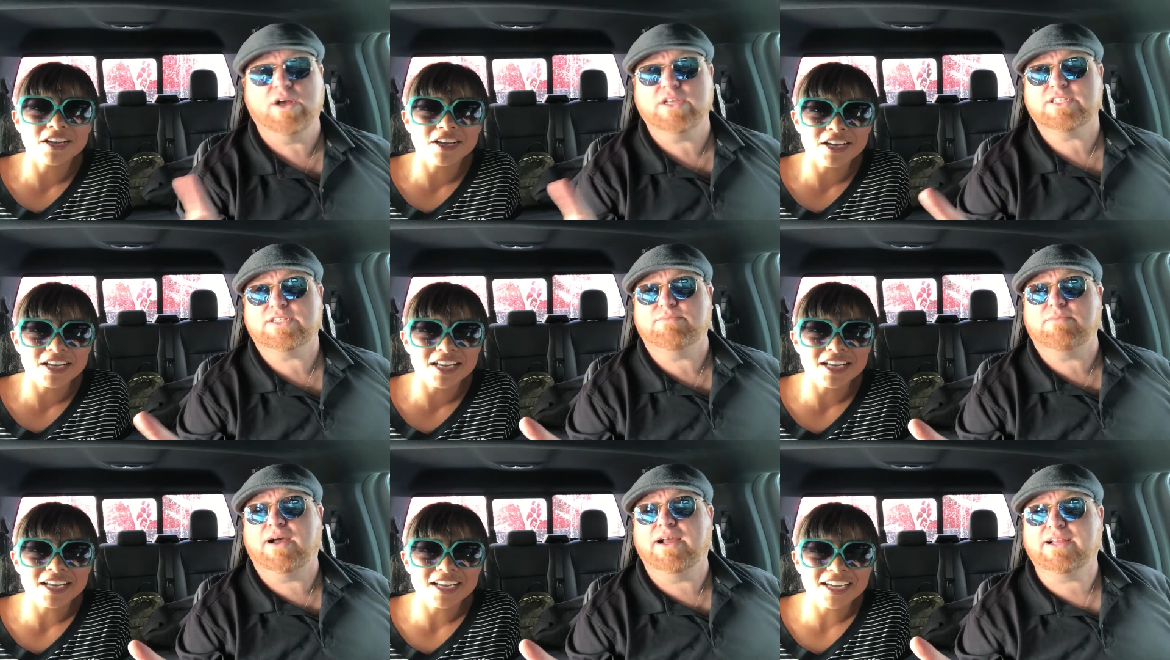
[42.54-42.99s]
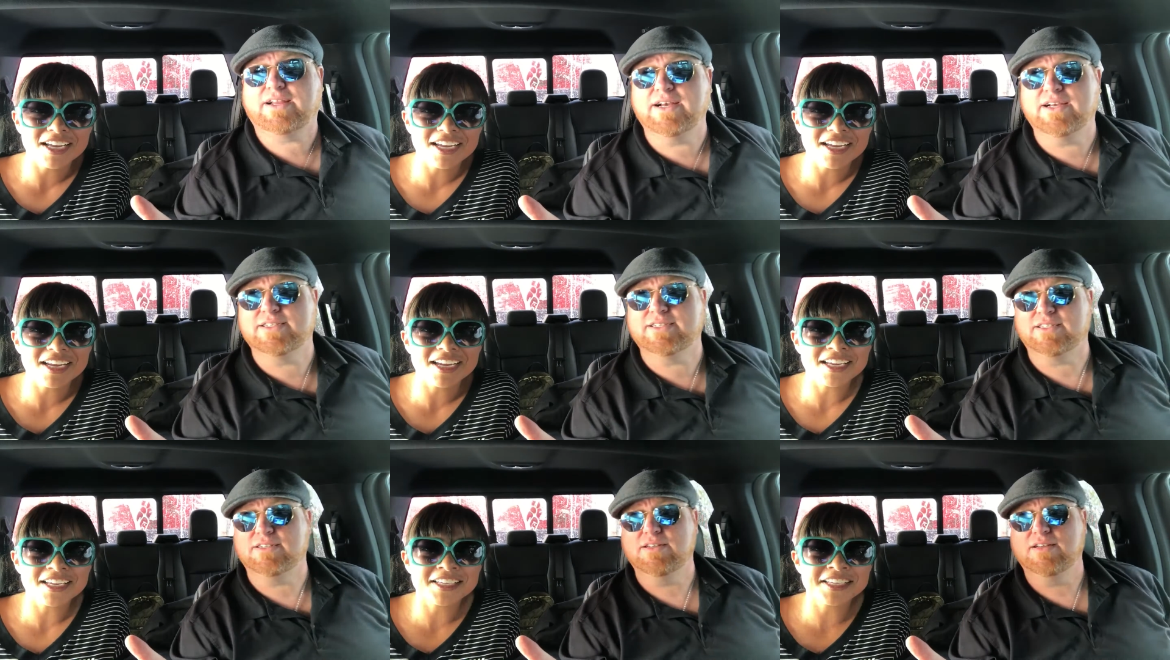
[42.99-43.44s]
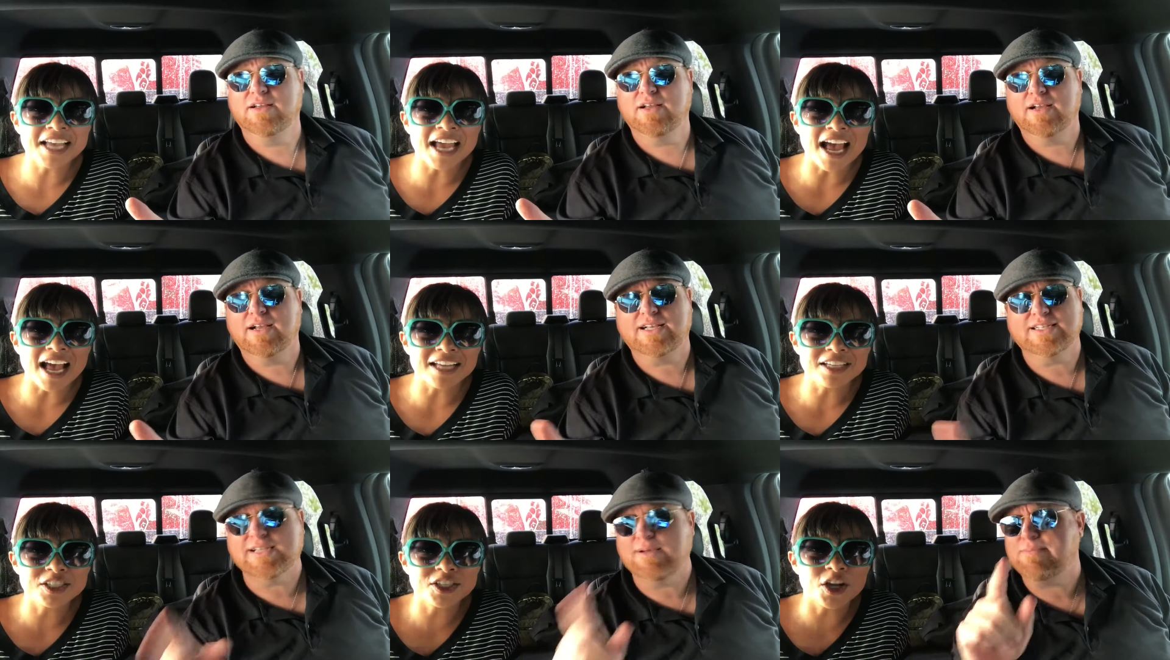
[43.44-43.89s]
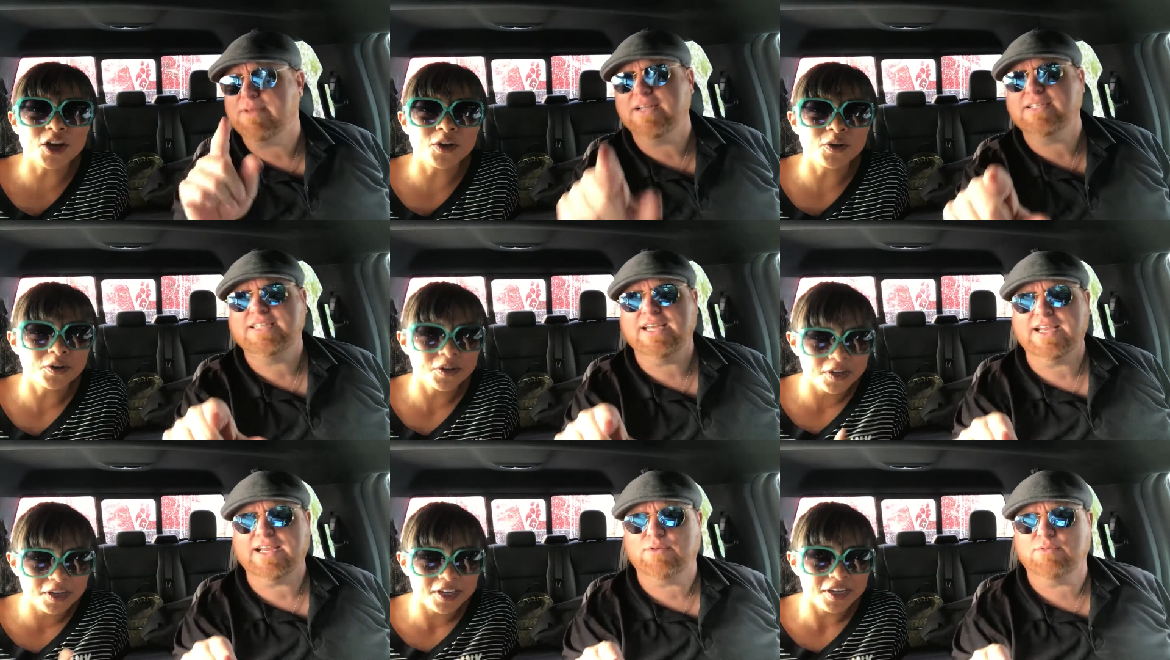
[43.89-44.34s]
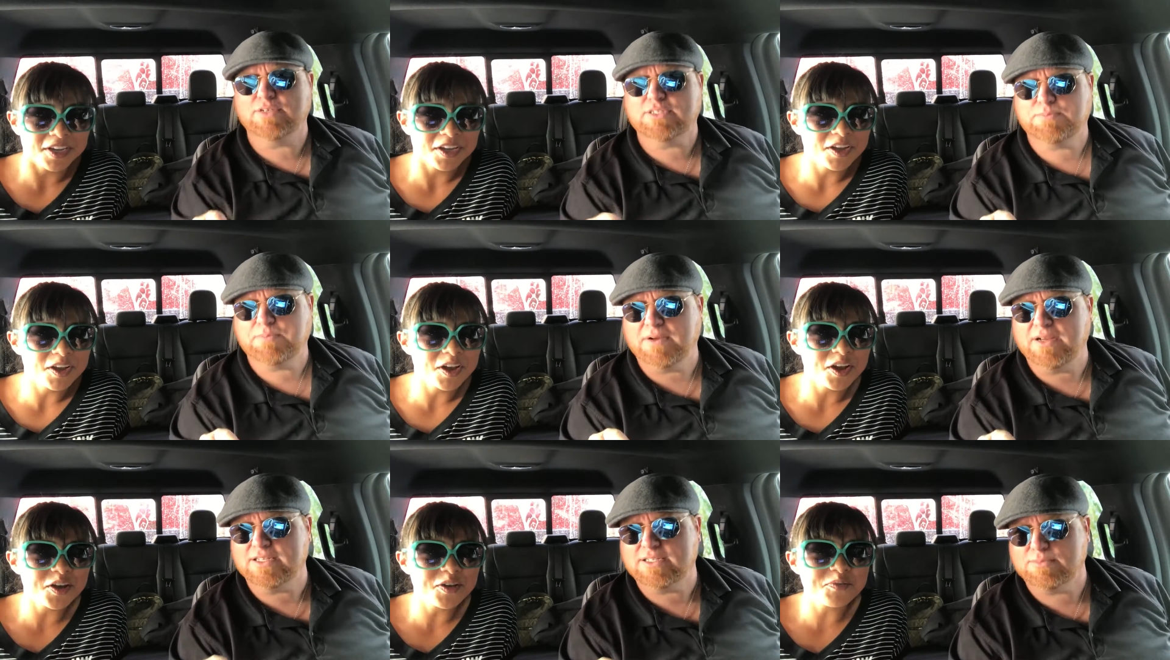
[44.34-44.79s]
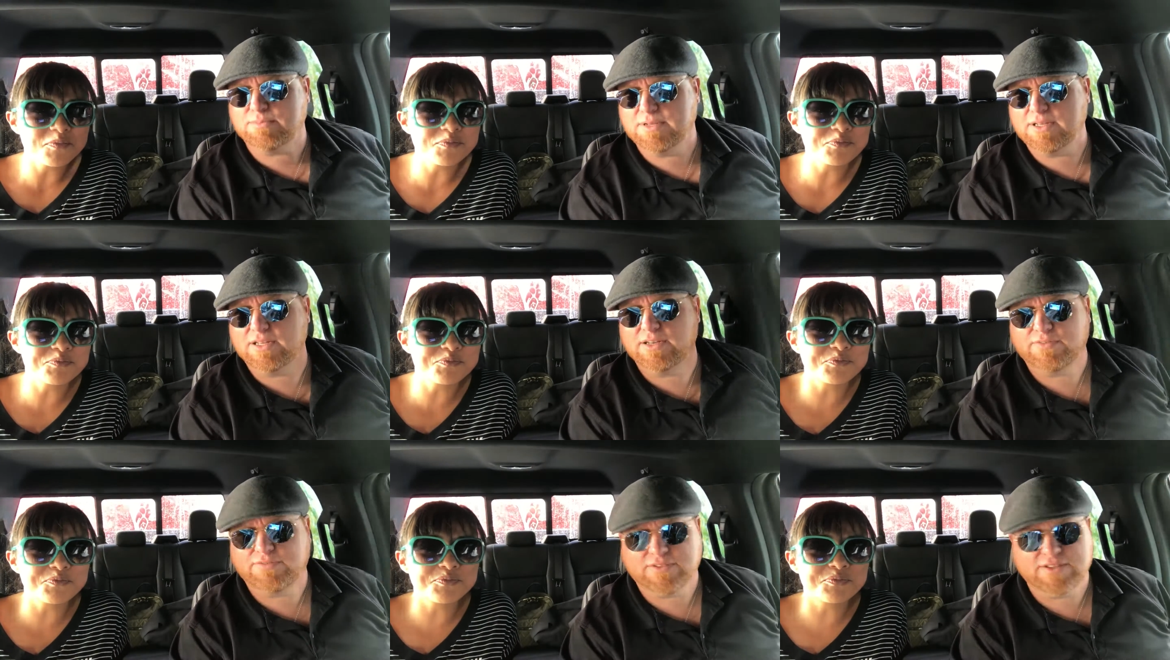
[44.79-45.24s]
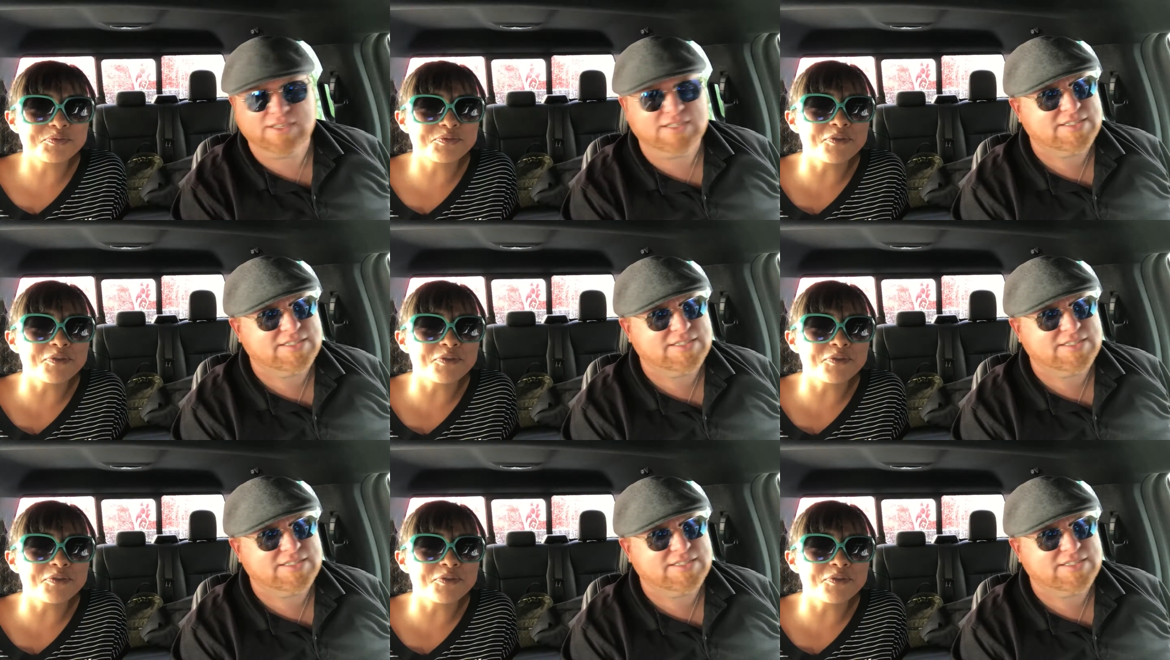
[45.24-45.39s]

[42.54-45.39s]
Speaker 1: wasn't my cousin. Yeah, because so I'm not taking responsibility for